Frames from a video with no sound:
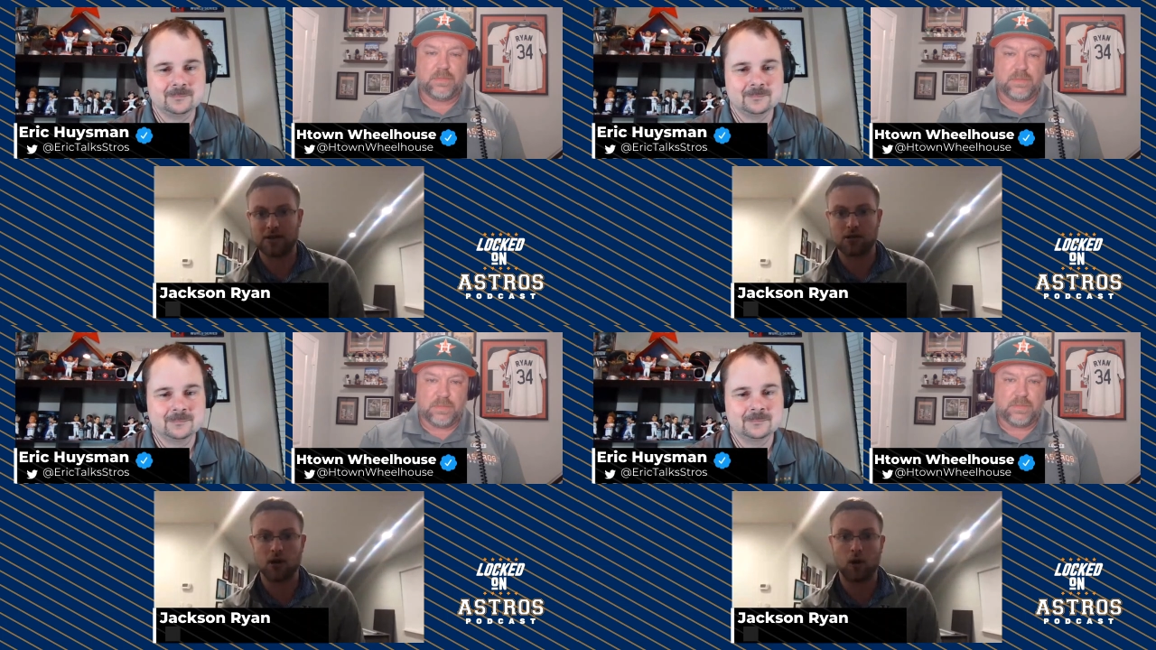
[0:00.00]

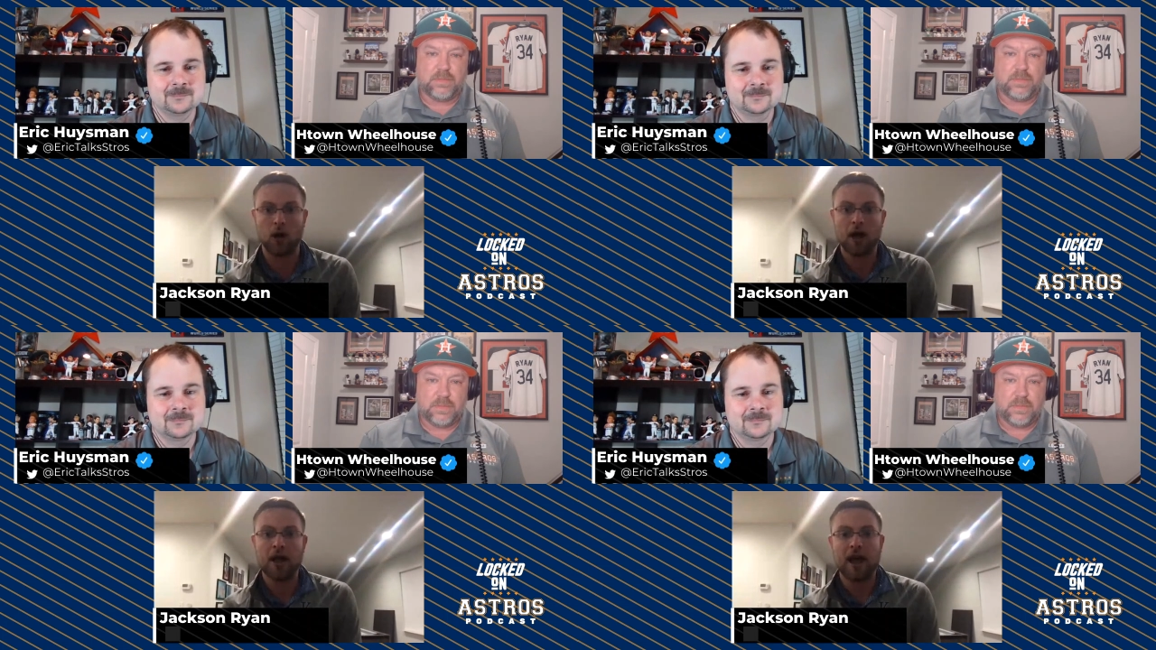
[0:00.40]

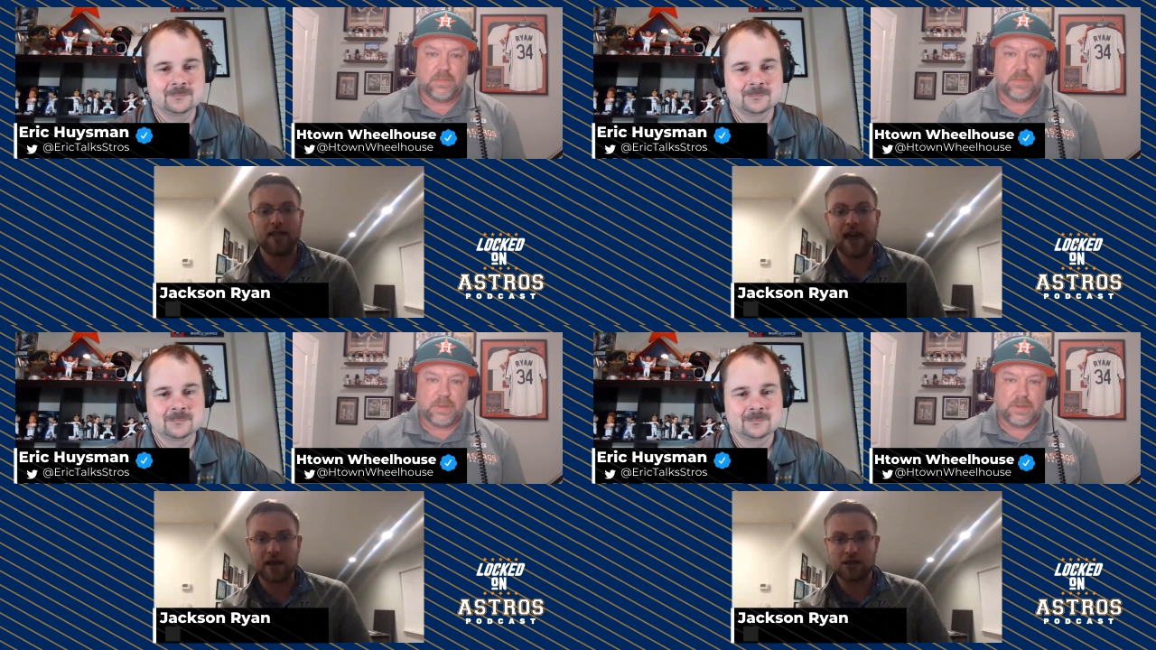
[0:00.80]
Speaker 1: So
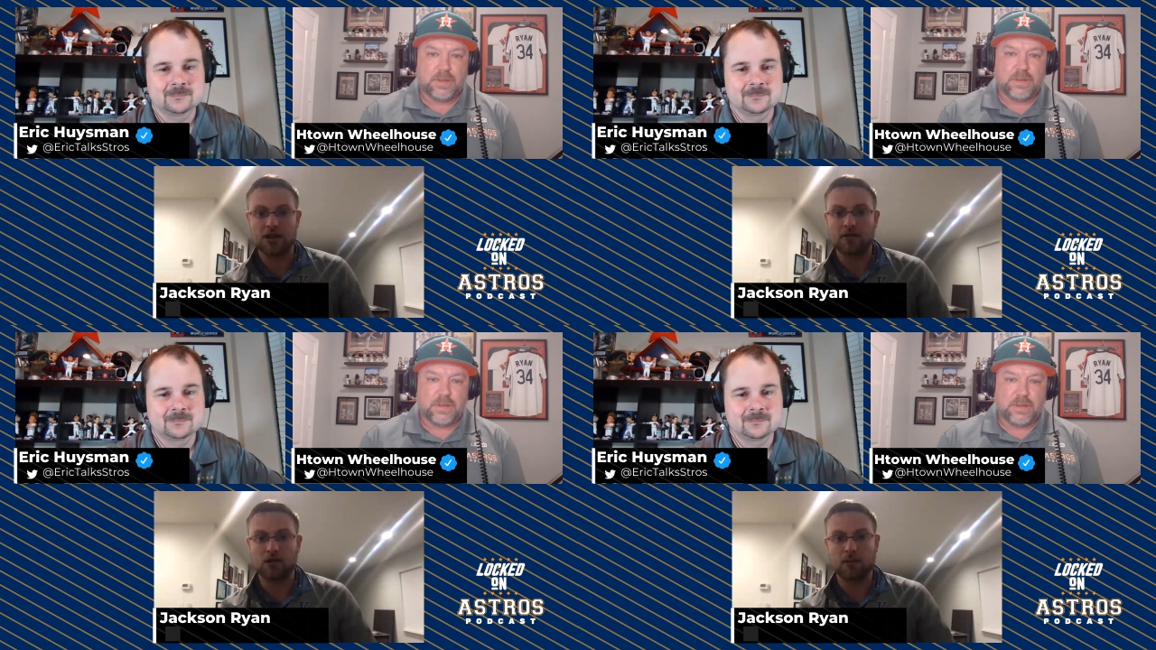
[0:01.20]
that
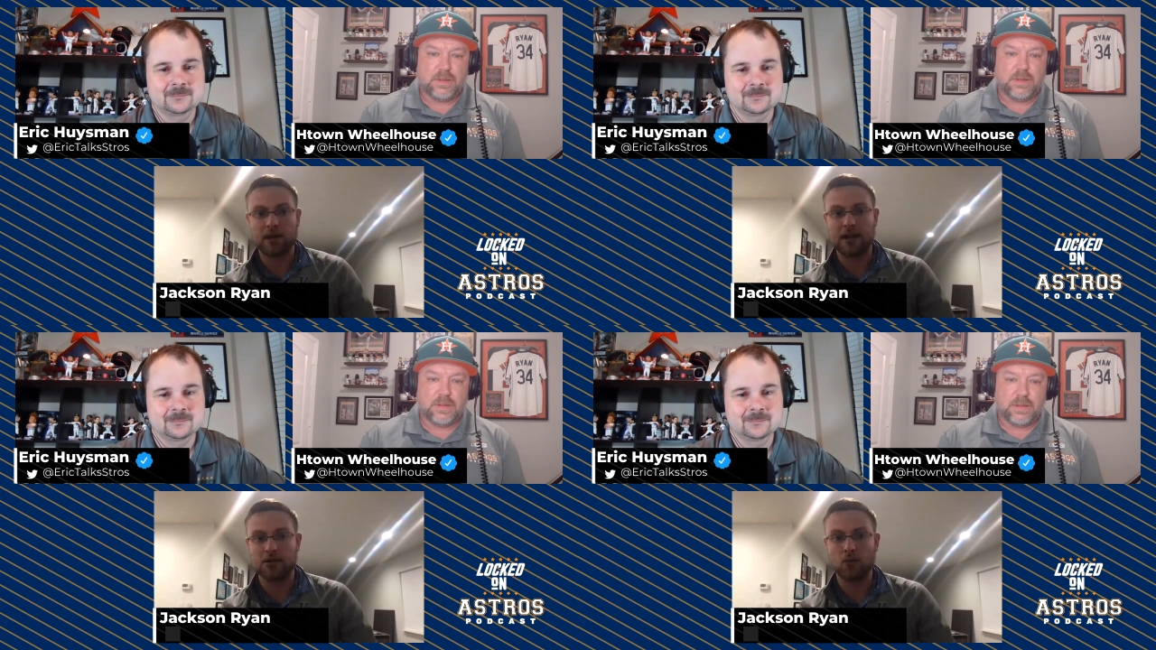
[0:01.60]
stuff to
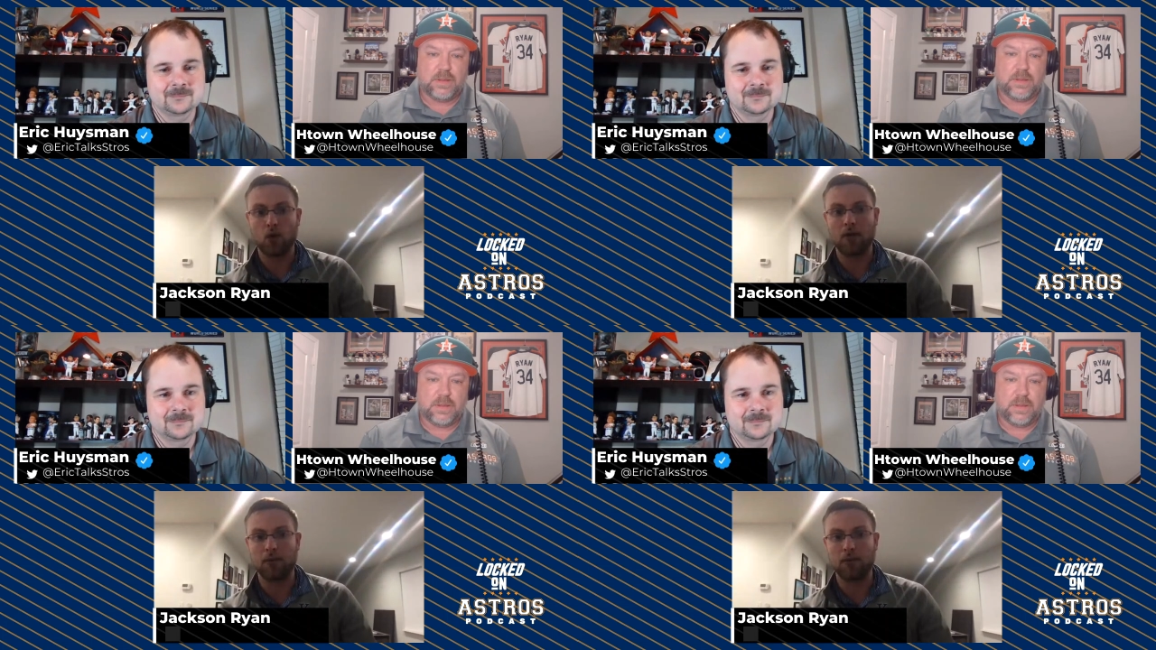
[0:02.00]
me is more